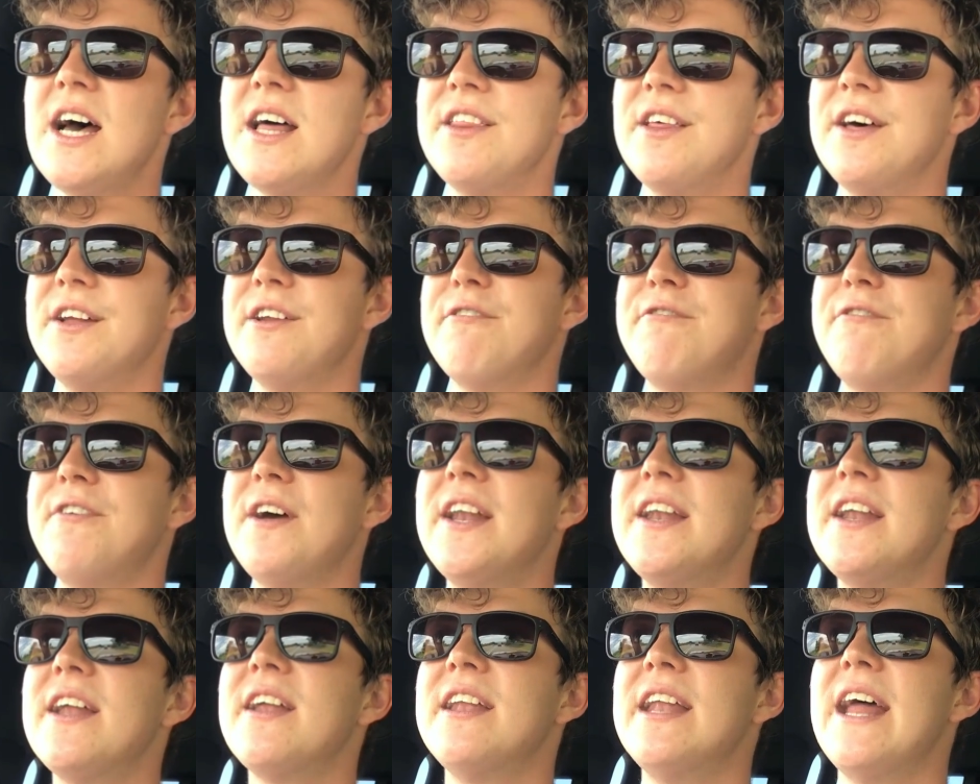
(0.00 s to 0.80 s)
The
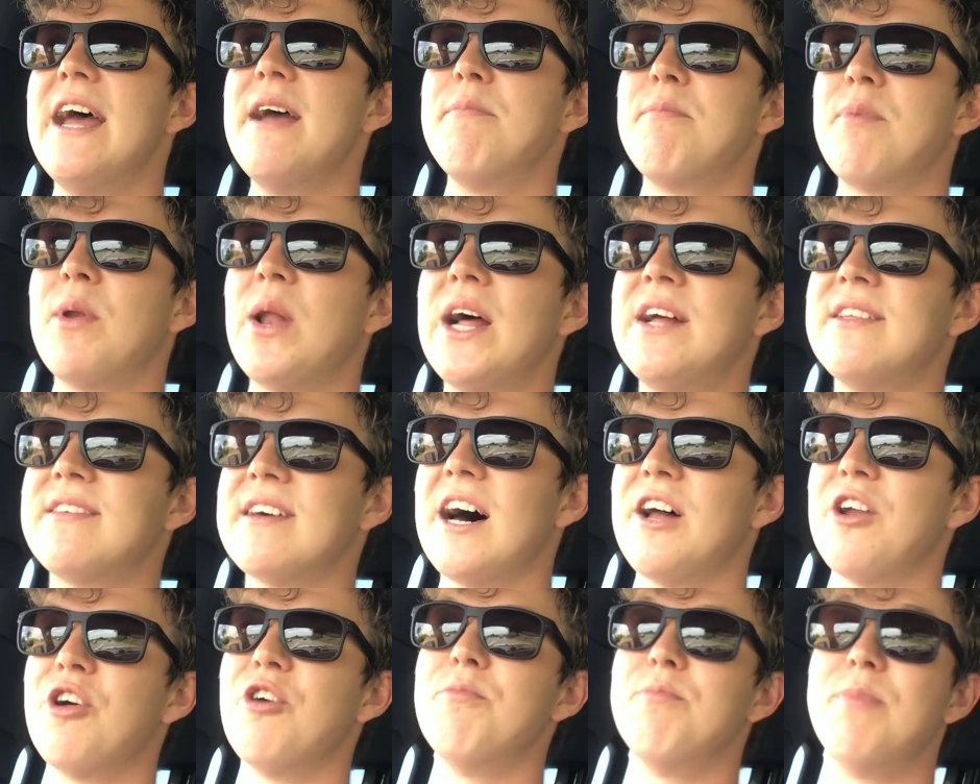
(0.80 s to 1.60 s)
Defender nameplate,
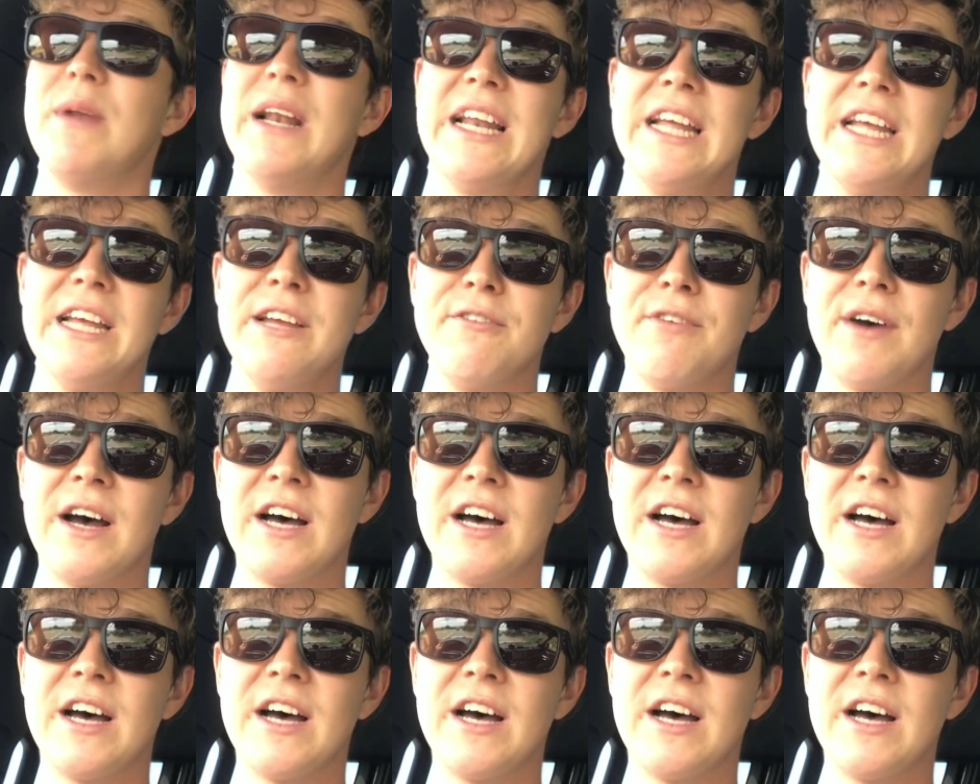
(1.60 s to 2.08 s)
I don't believe,